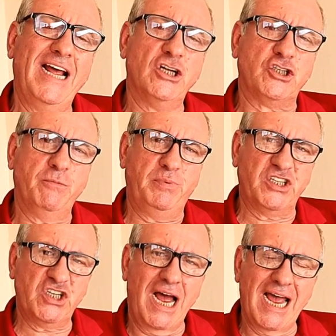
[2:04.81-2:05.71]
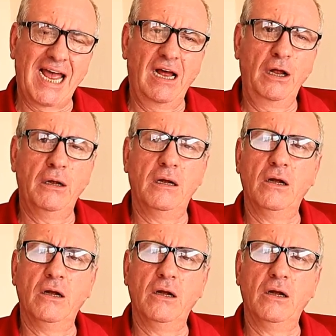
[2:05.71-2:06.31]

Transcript: out to Pattaya,